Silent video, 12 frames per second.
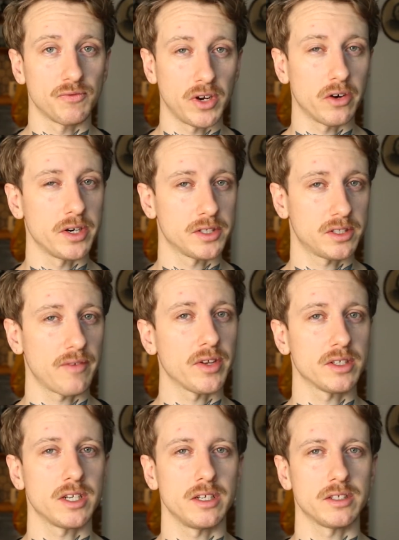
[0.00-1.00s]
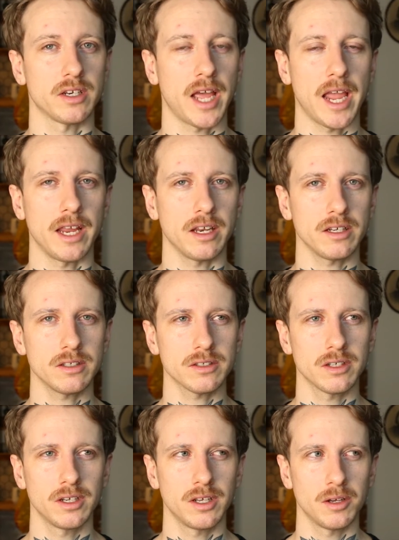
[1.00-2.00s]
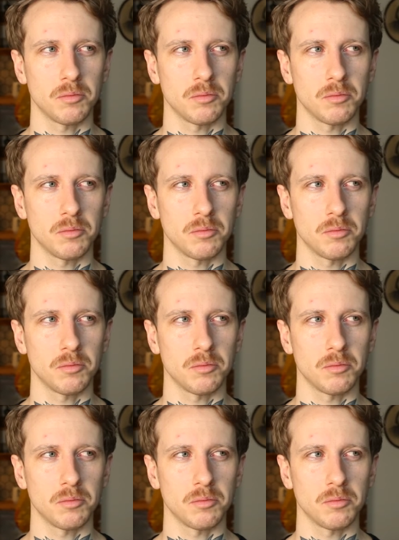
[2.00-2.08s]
very 70s and 80s,